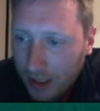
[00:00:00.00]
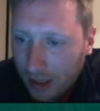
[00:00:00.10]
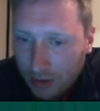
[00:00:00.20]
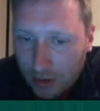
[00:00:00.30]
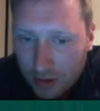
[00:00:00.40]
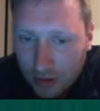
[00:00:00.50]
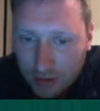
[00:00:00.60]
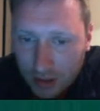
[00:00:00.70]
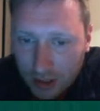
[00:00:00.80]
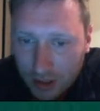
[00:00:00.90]

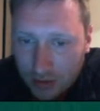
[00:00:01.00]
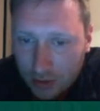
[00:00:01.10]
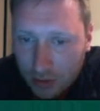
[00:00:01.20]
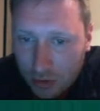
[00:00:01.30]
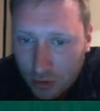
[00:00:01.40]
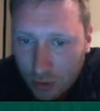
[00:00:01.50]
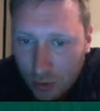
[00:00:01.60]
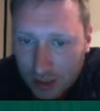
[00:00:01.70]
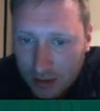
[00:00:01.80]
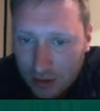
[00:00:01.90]
Cowton,
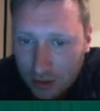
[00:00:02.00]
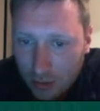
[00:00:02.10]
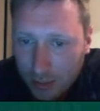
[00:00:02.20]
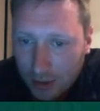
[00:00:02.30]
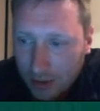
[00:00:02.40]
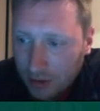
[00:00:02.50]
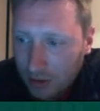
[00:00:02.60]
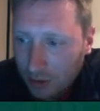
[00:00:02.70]
22 appearances,